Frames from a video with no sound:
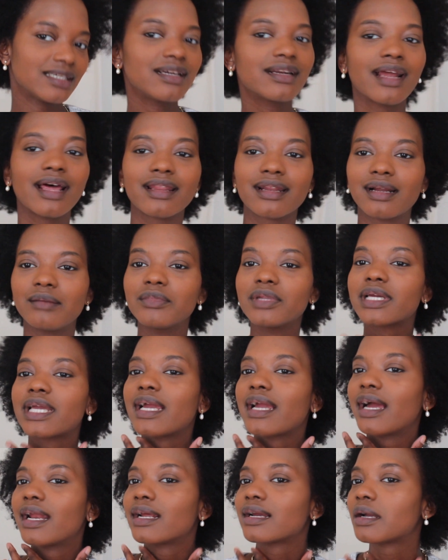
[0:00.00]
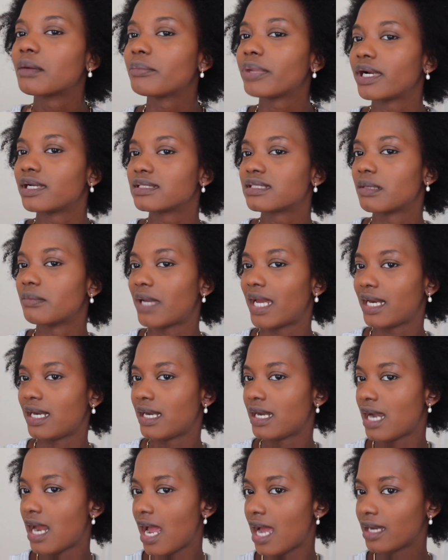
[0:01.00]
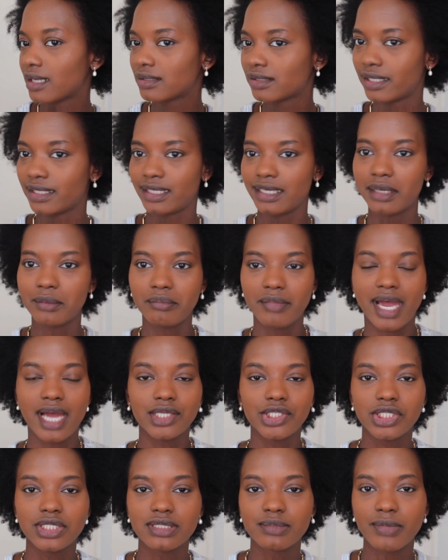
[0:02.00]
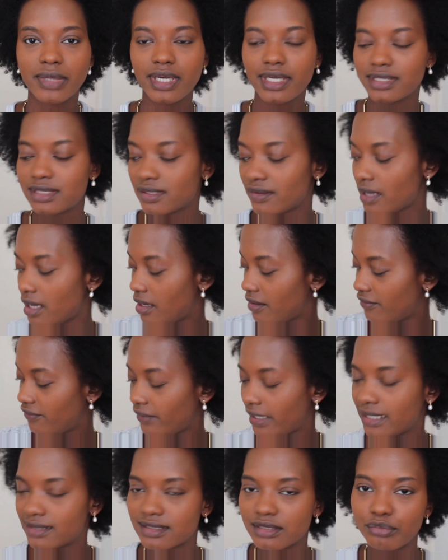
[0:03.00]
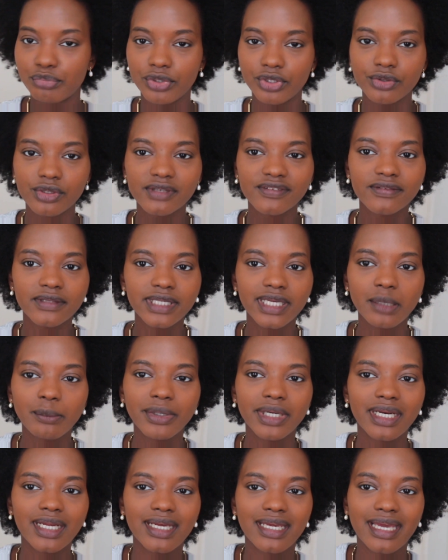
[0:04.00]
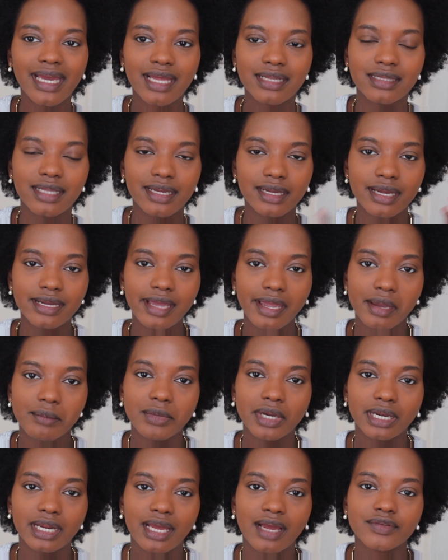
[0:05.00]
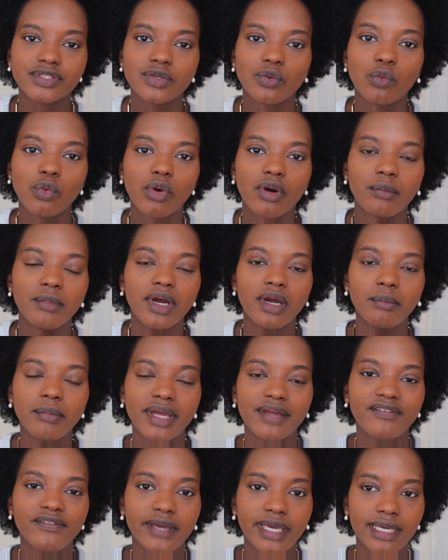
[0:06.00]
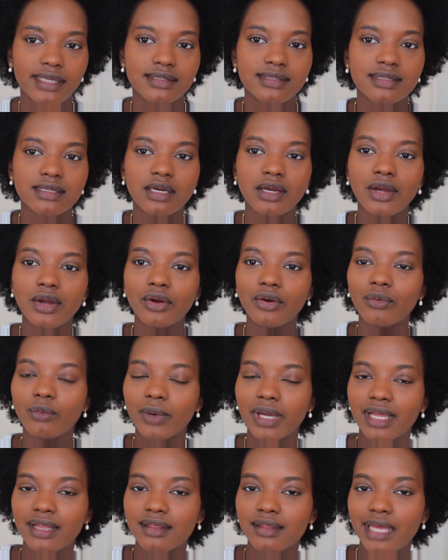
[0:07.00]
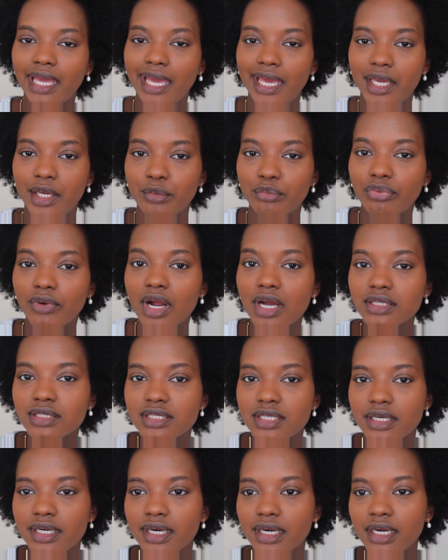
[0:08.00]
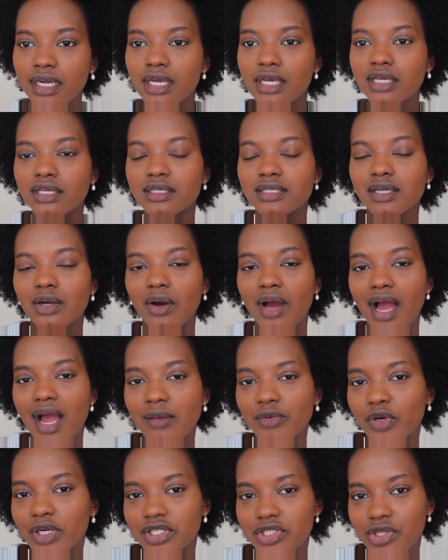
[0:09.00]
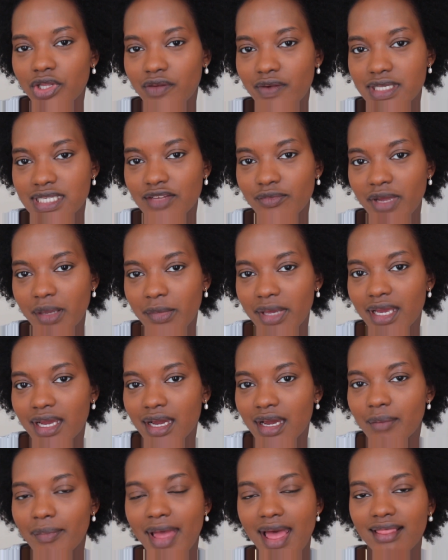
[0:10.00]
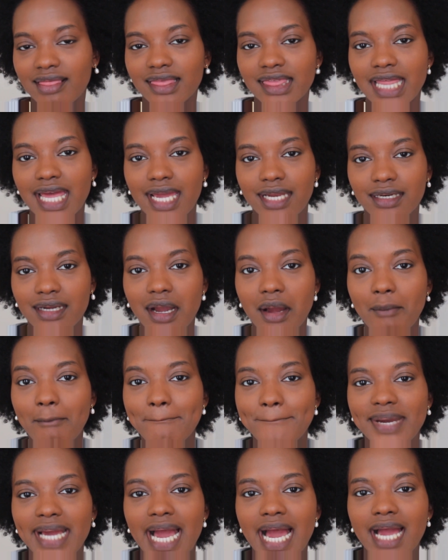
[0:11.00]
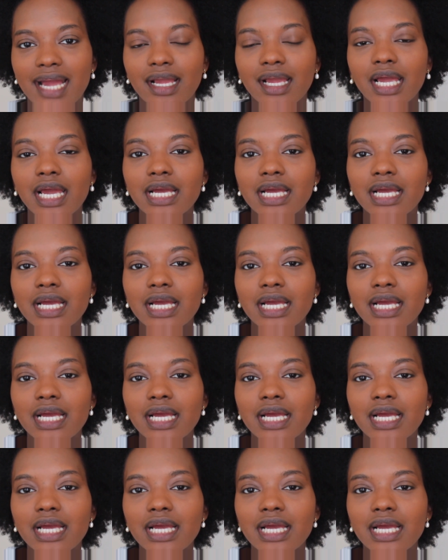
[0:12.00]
now that I'm looking at it compared to my neck, like it matches my face beautifully, but again, like I am gonna have to warm up my face with a bronzer. So I'm going to do the rest of my makeup and then come back